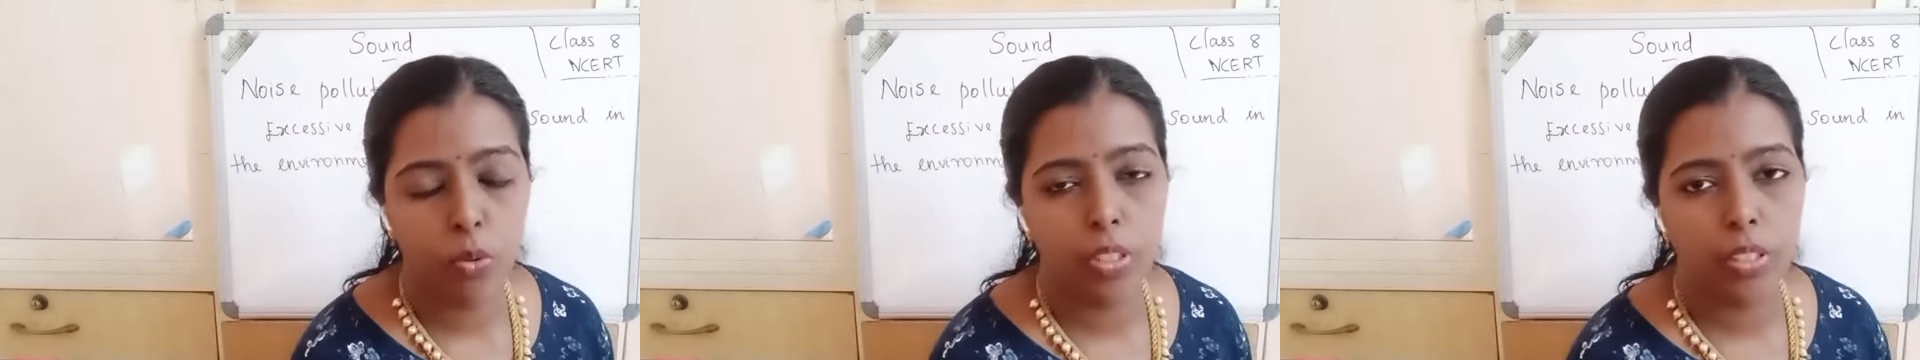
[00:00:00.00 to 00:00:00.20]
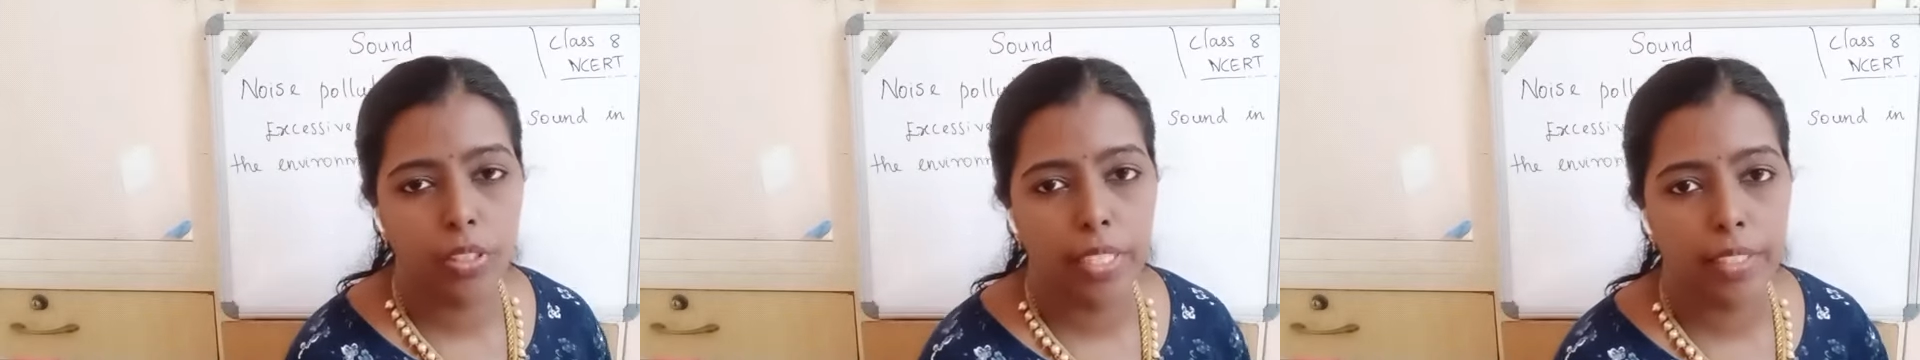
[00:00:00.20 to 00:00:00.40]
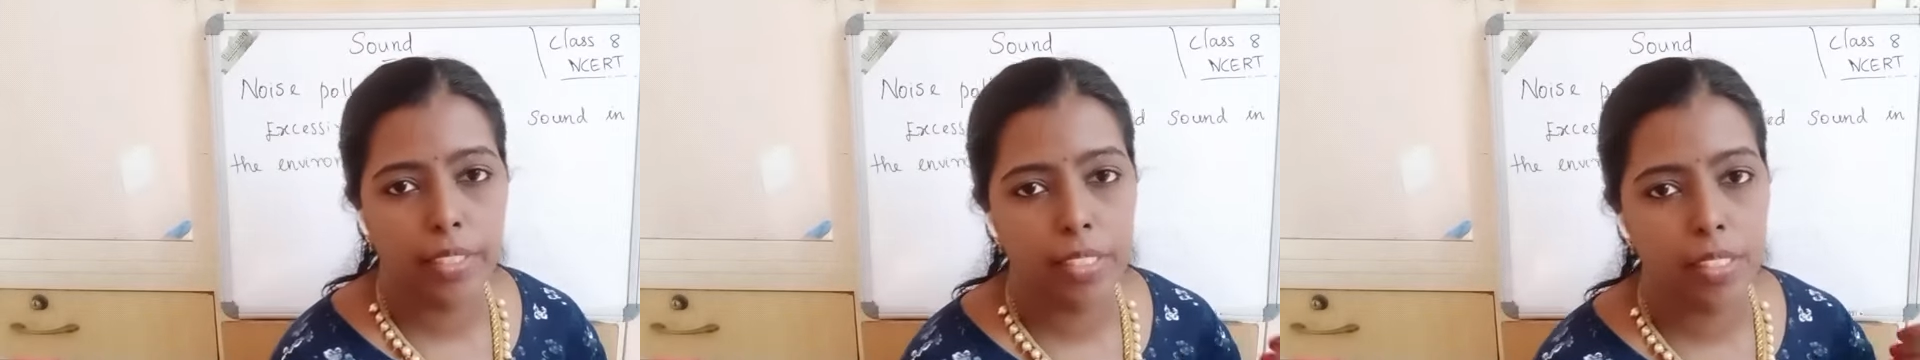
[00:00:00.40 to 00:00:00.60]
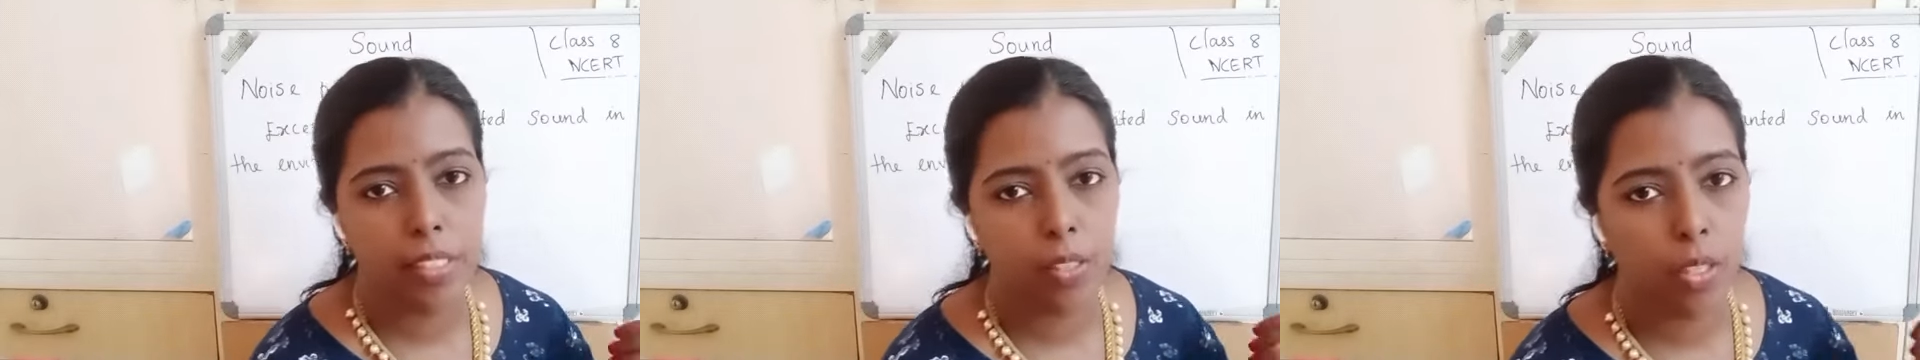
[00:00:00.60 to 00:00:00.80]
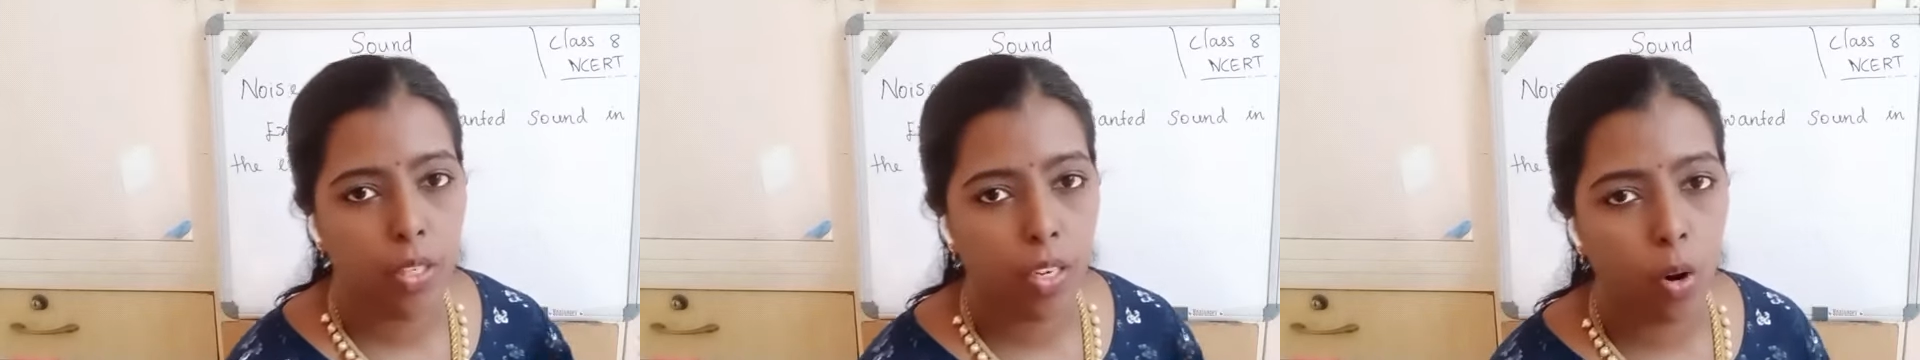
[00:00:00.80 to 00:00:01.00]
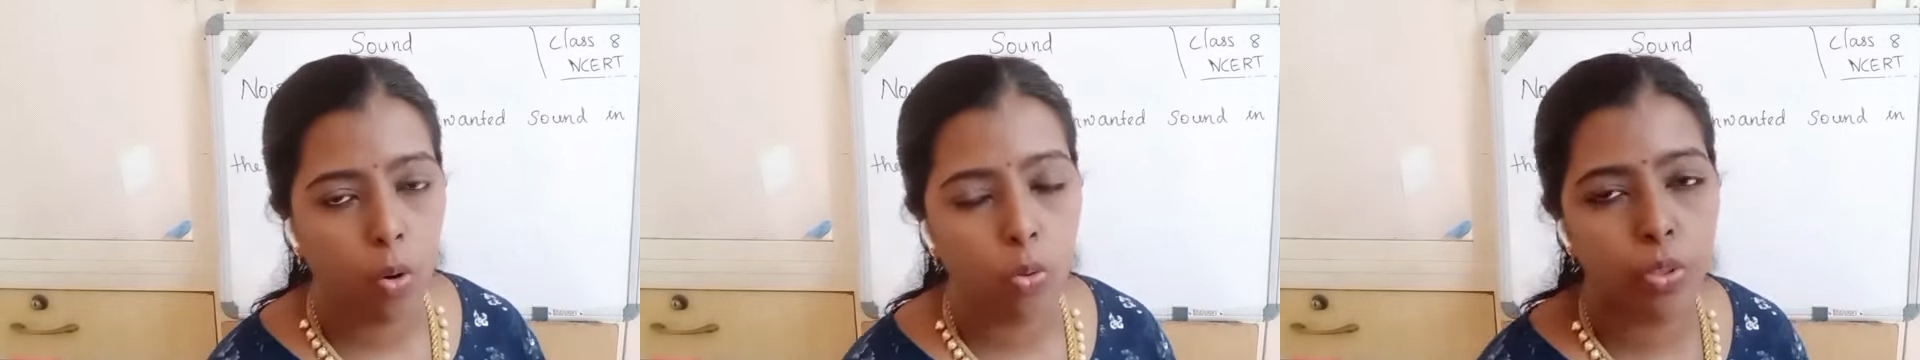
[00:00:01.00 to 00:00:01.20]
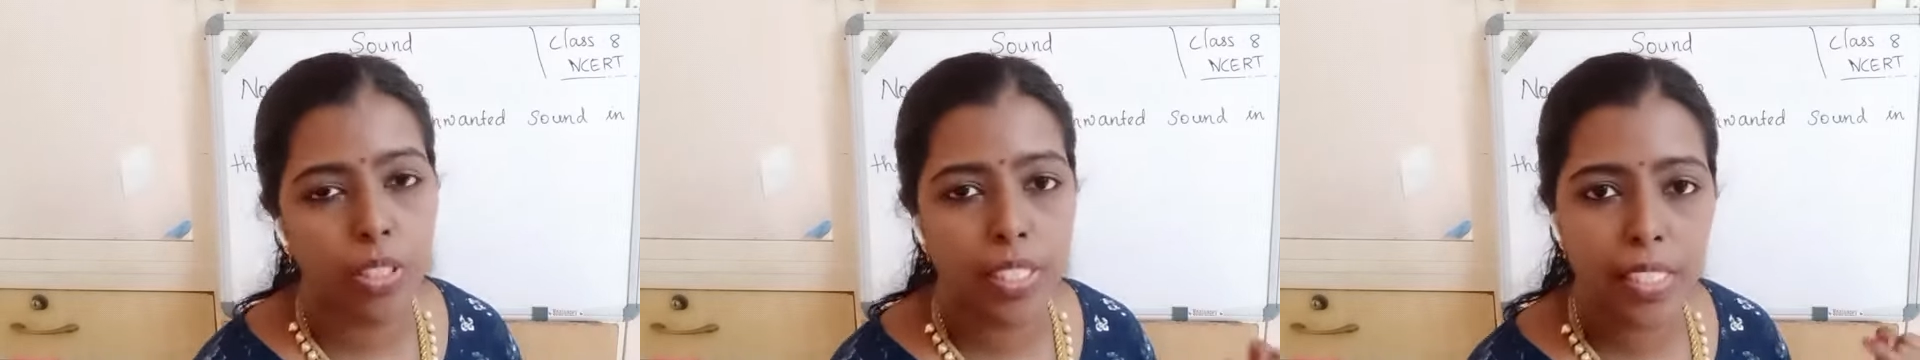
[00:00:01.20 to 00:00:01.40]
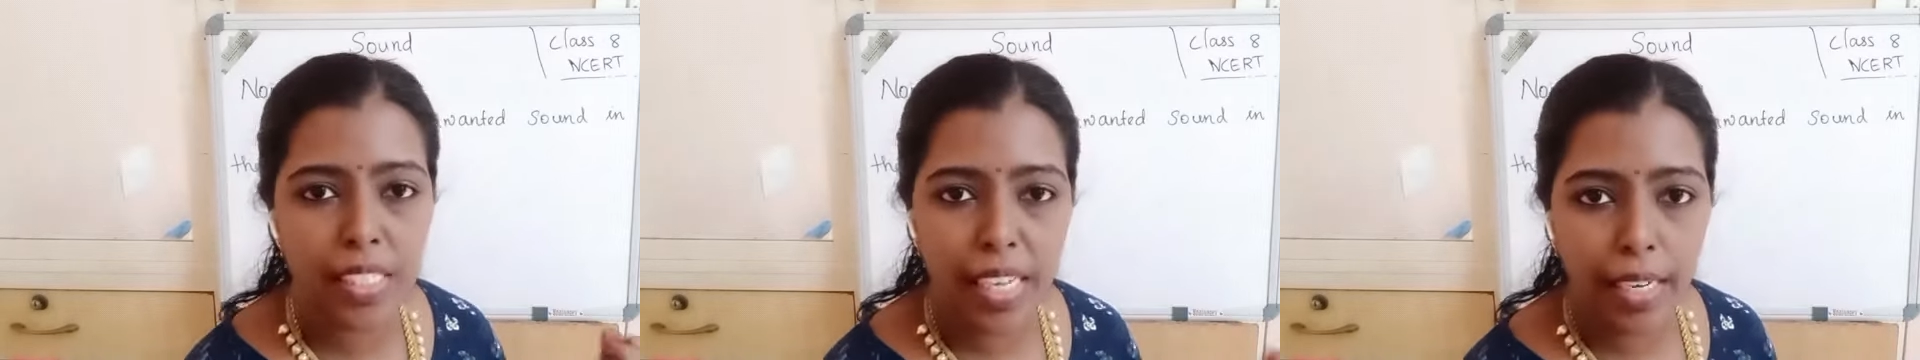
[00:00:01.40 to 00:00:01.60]
that is
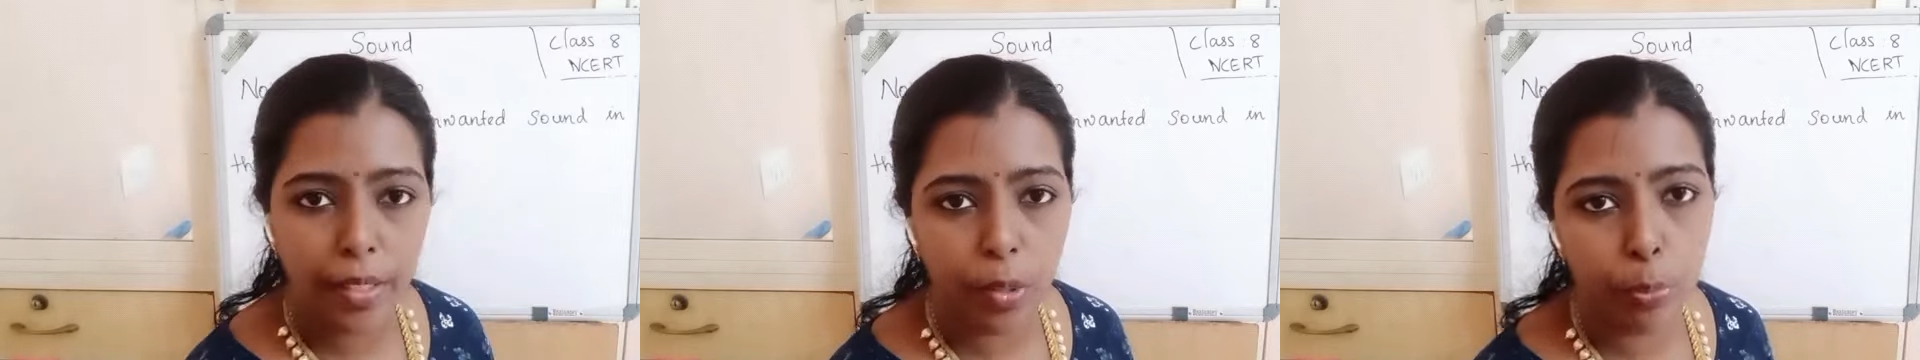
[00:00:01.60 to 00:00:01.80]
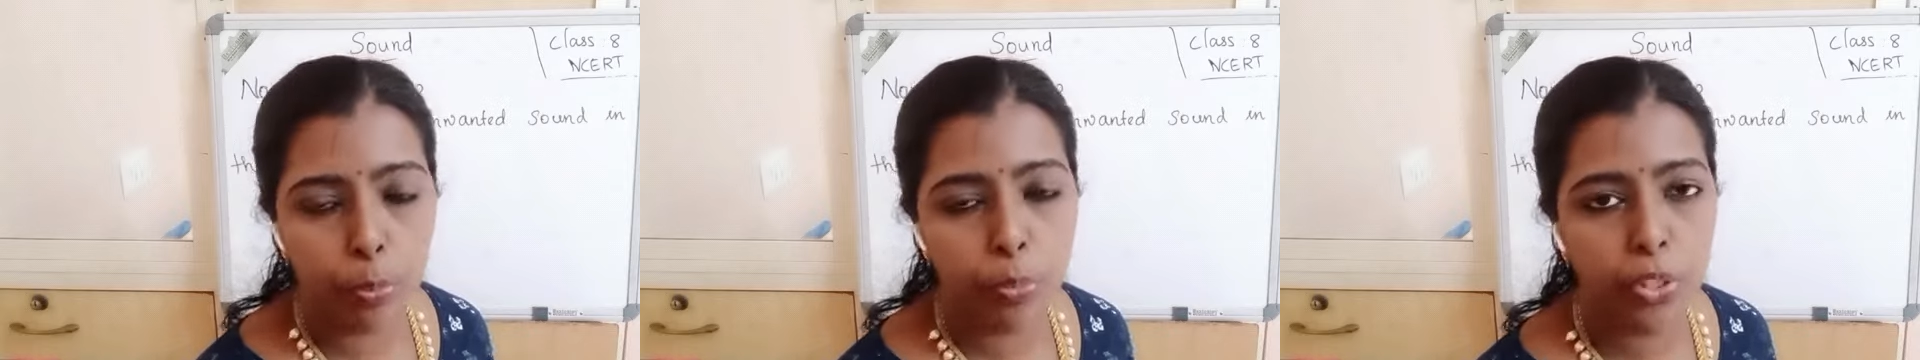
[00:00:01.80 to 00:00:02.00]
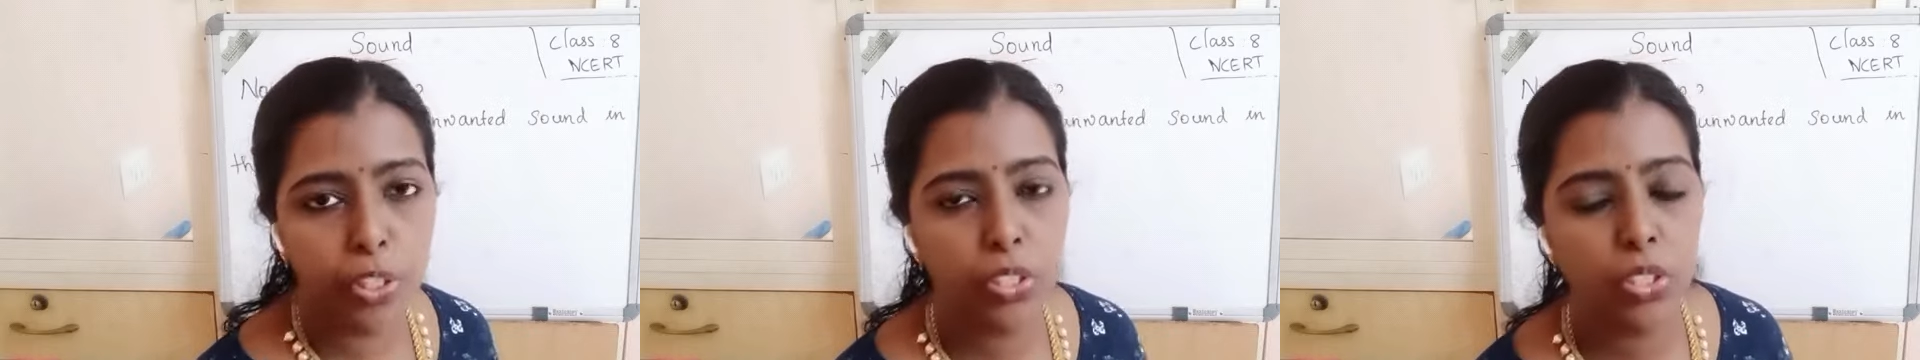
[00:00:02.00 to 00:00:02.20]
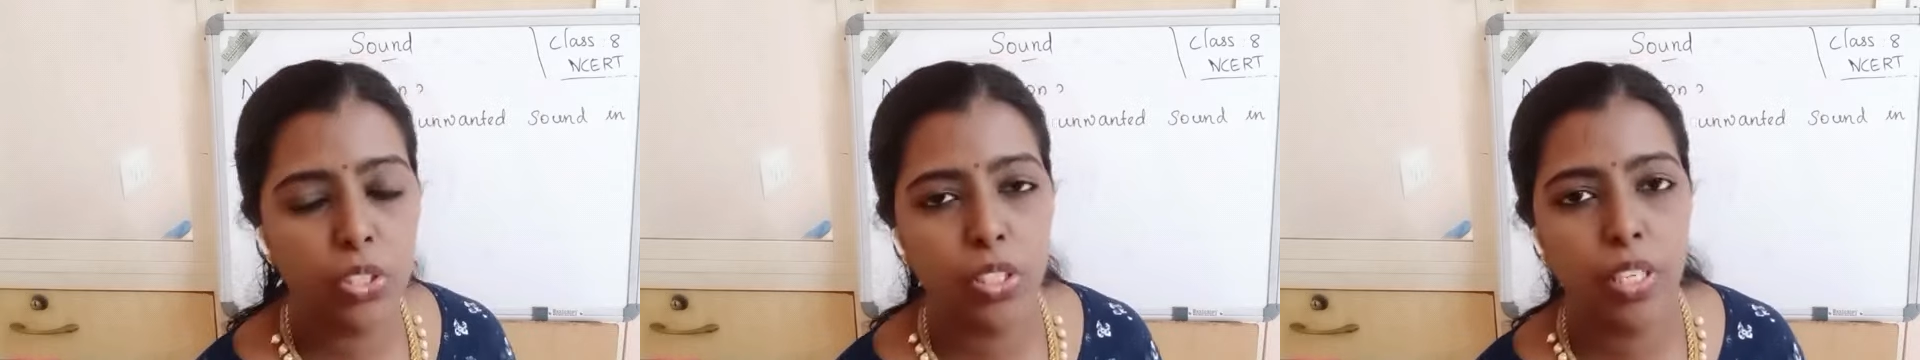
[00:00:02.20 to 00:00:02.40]
loudness and pitch,